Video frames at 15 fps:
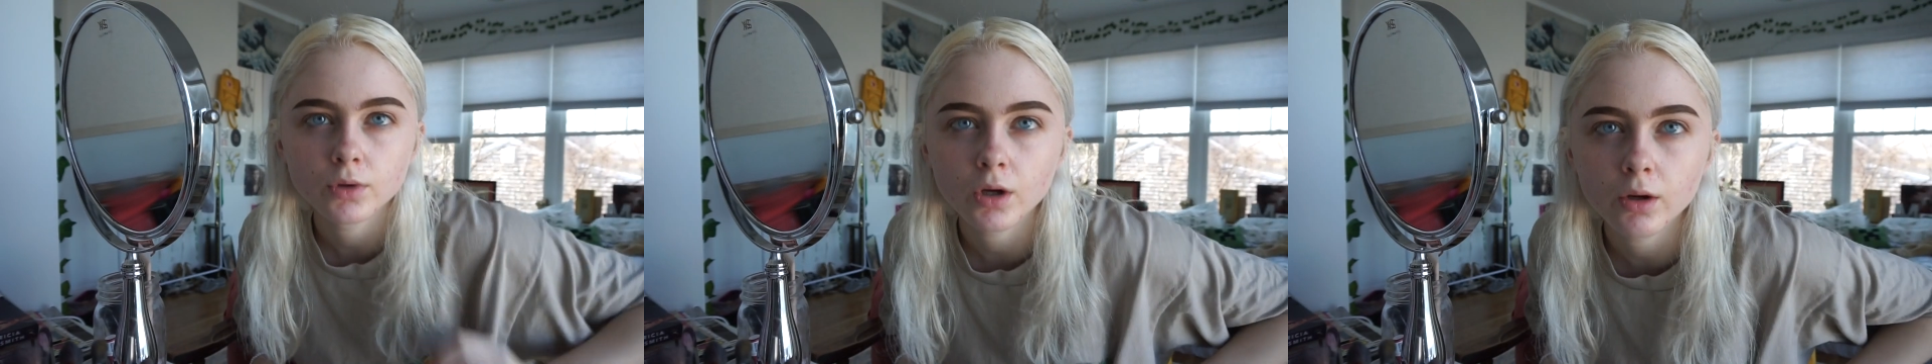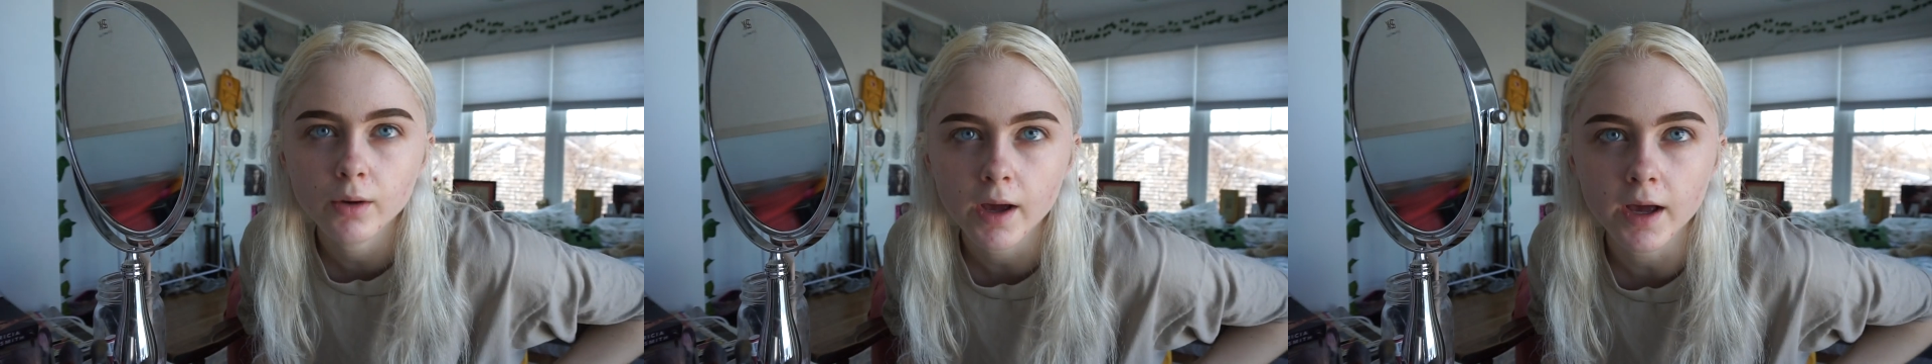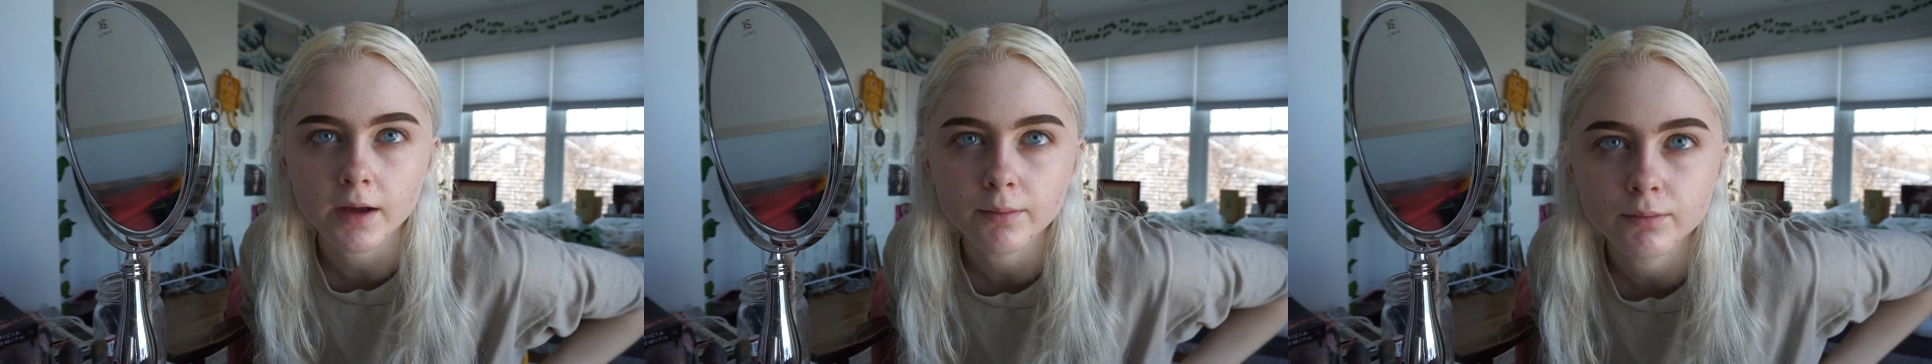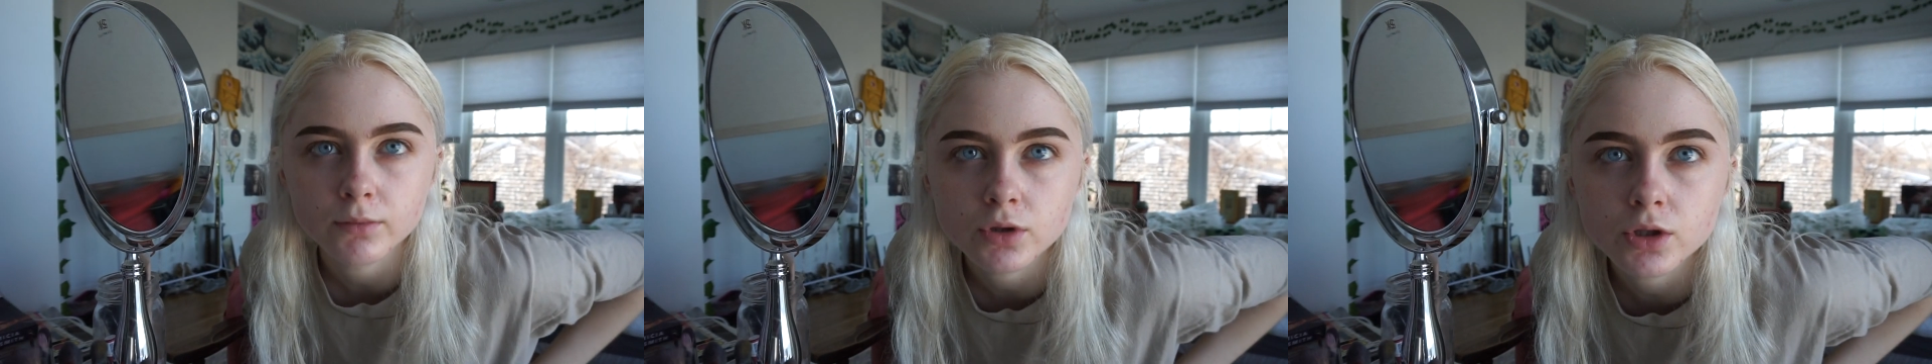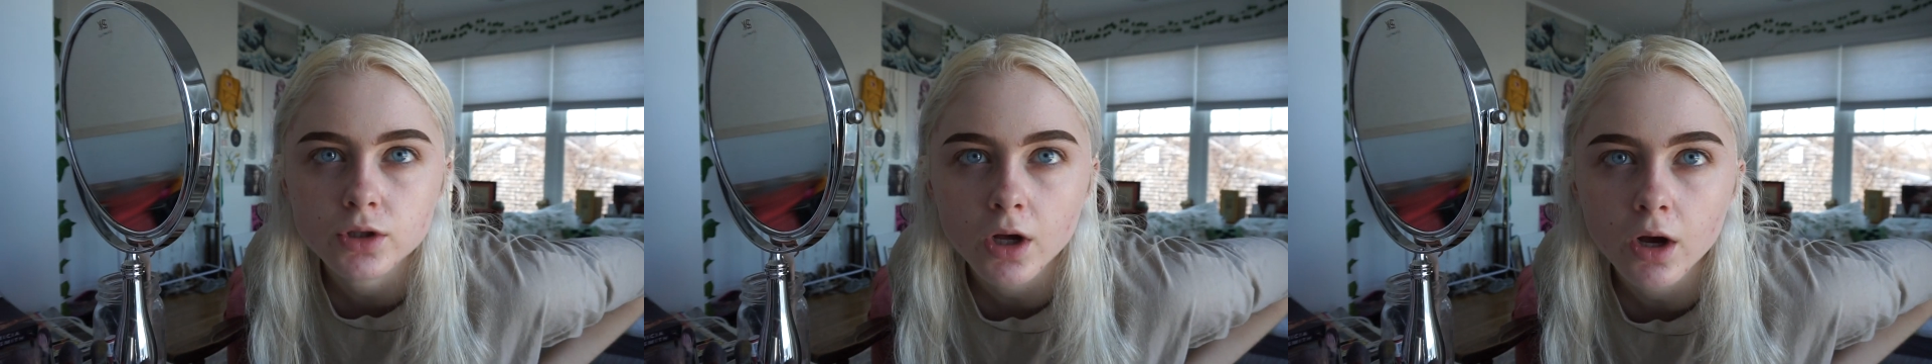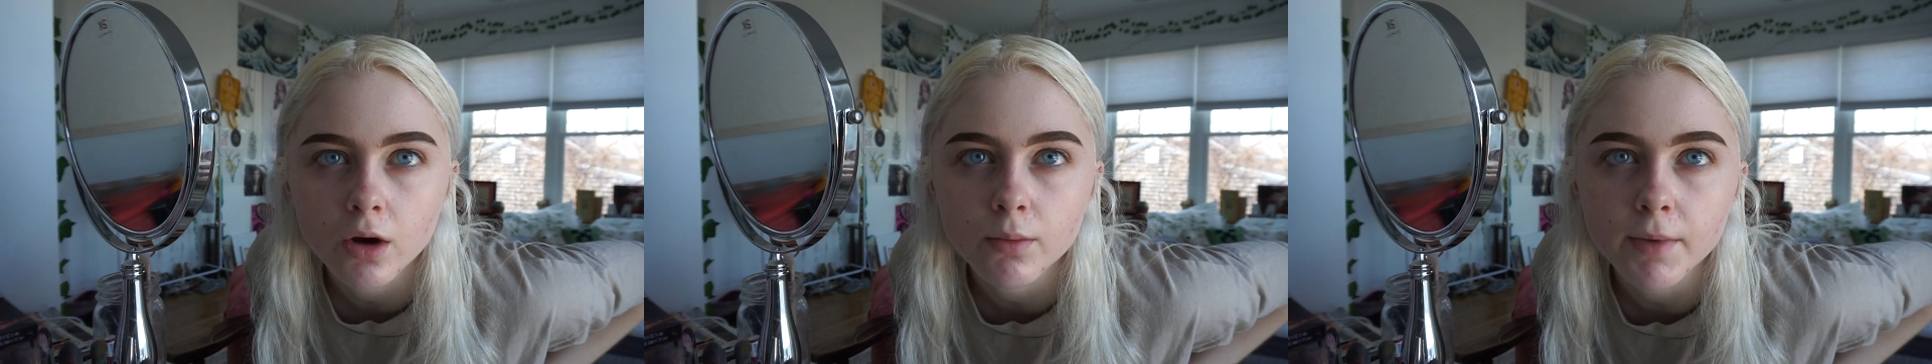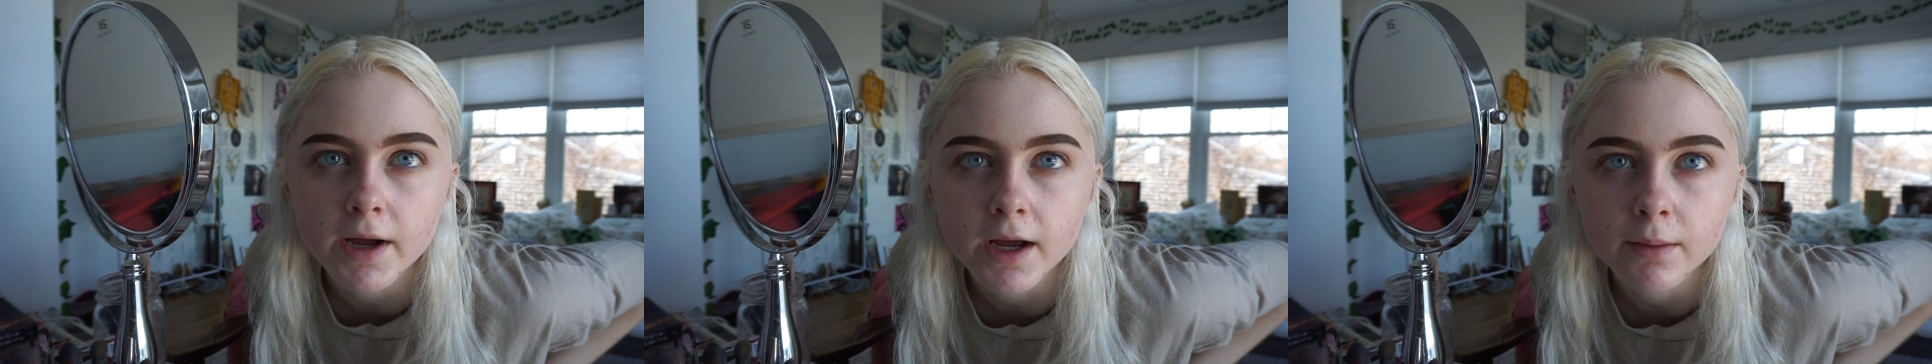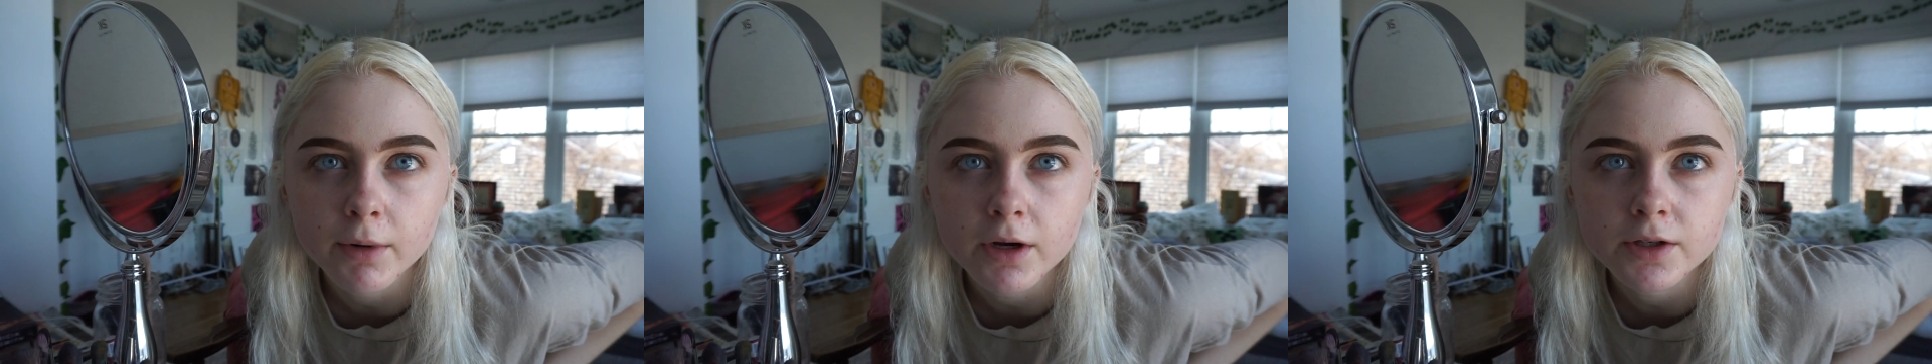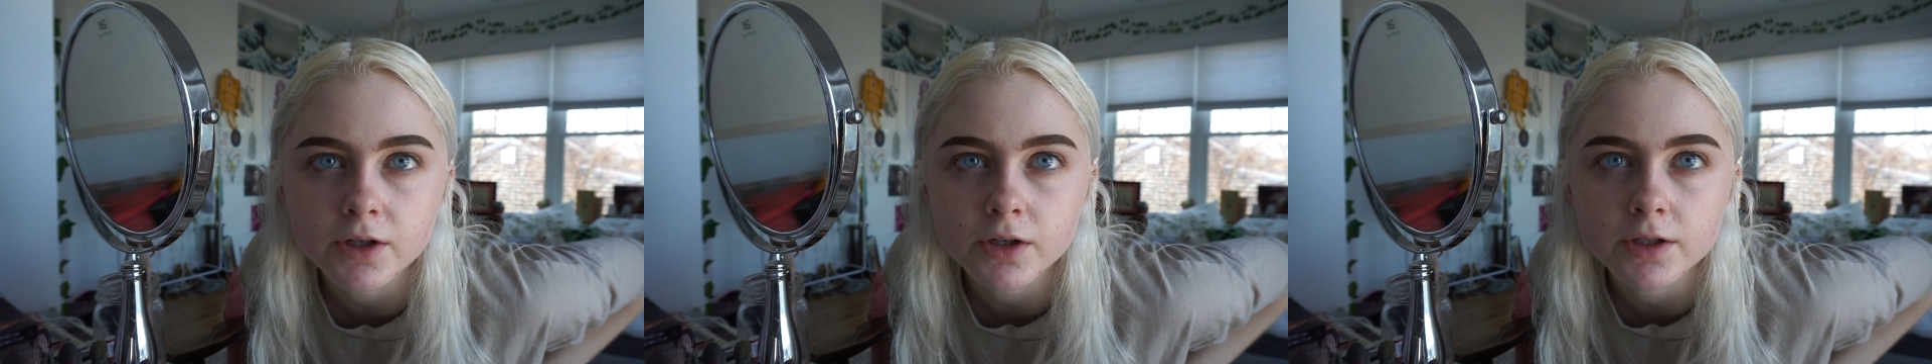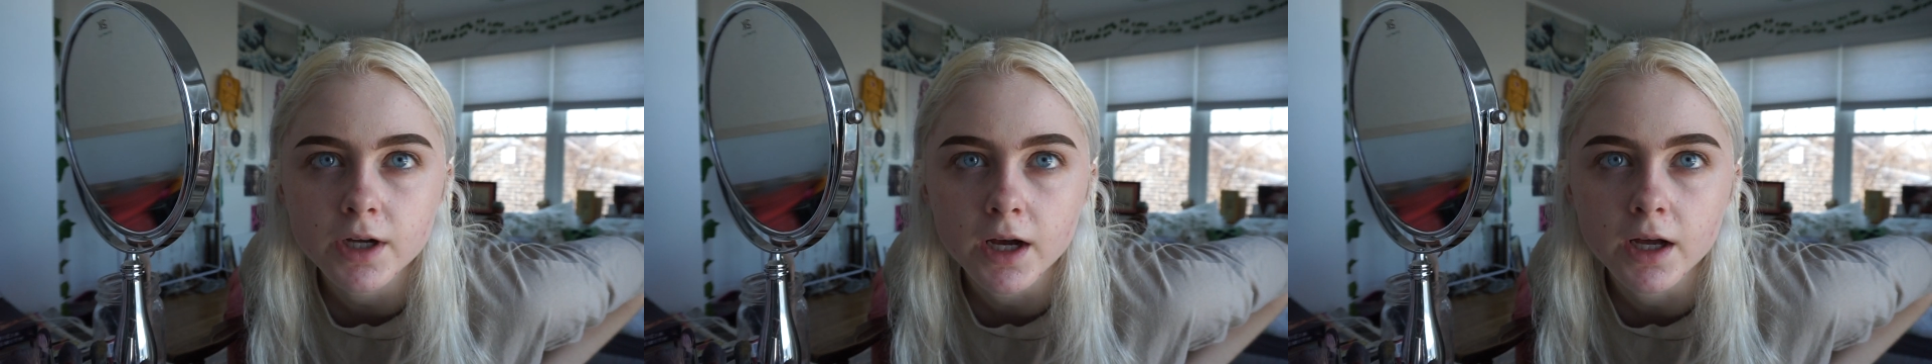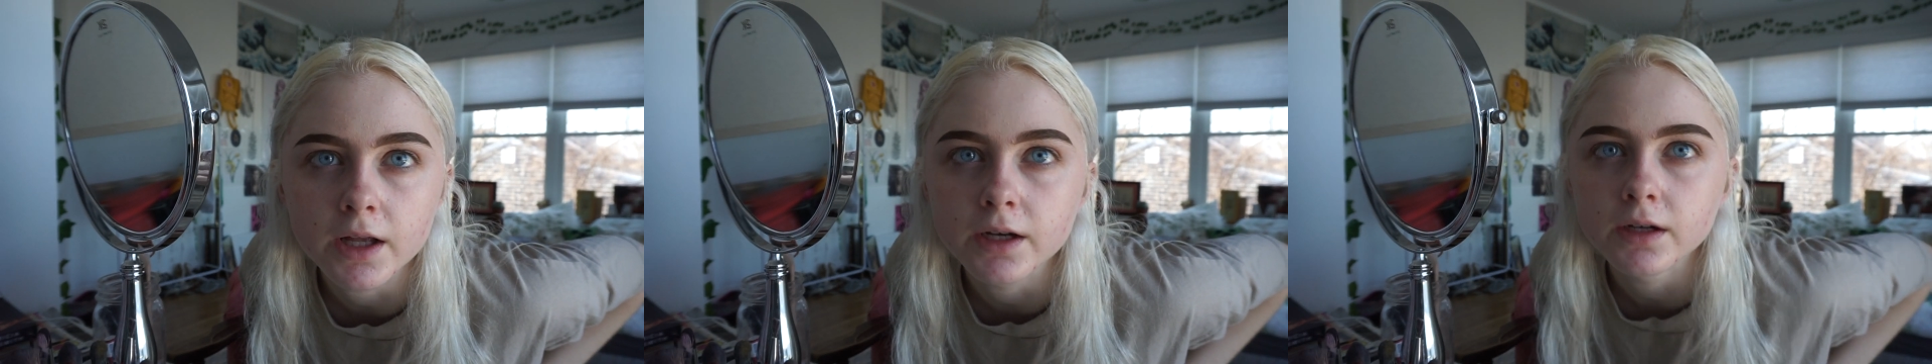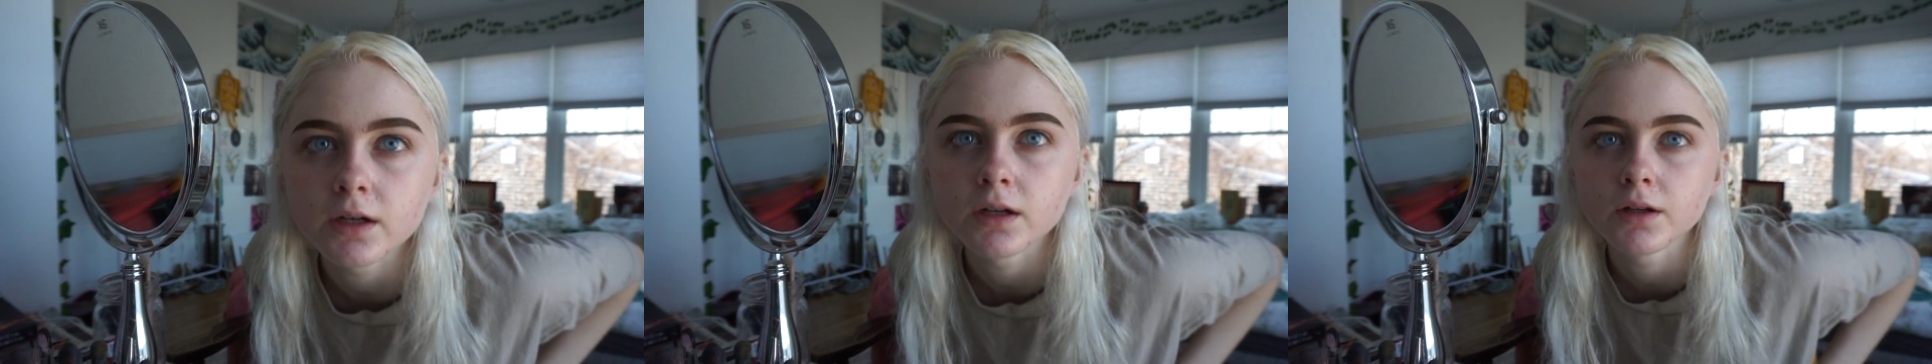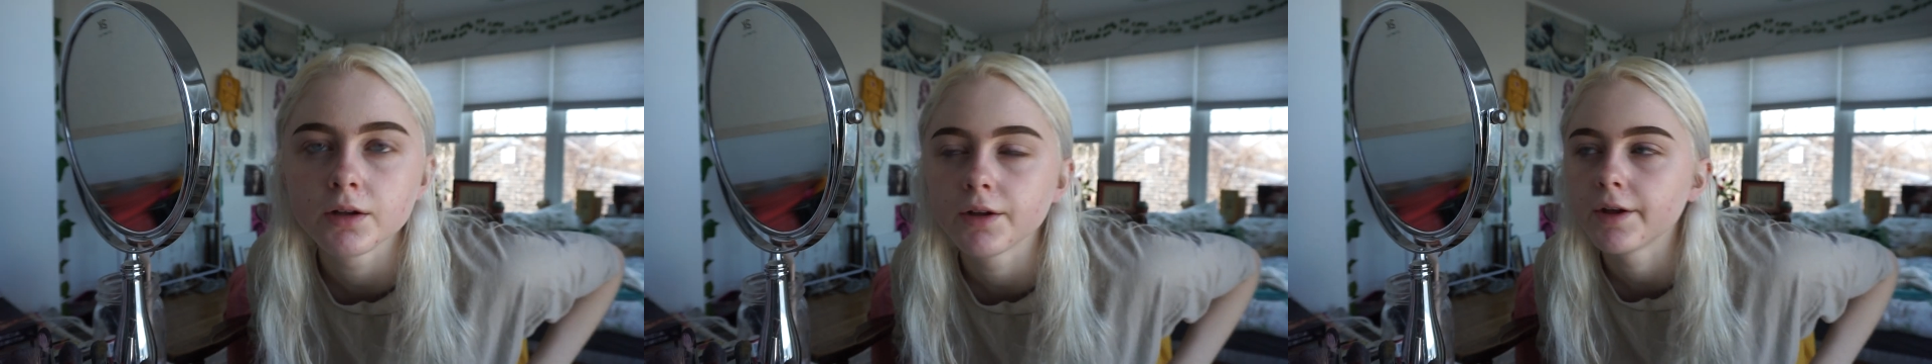Okay, so my eyebrows are done.